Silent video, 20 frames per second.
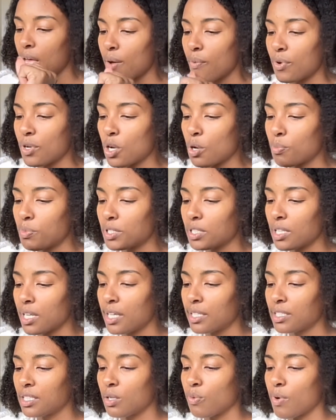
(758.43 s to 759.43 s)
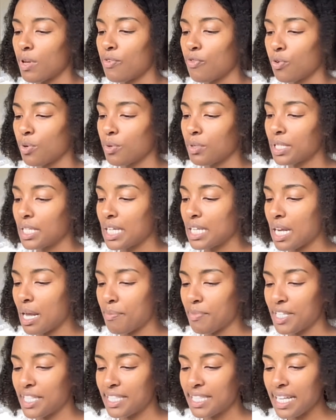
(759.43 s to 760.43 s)
When hope is lost and a way forward cannot
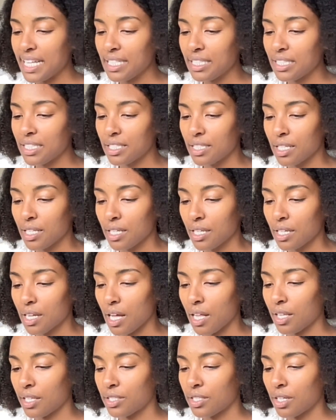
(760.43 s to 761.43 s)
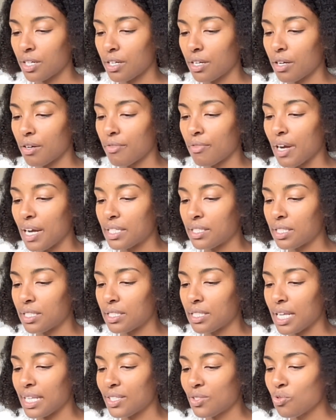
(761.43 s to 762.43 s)
be sensed, Kaladar arises
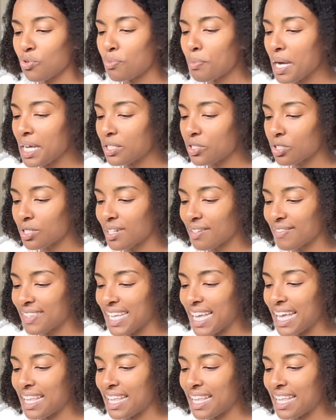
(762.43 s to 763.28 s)
as a reminder of the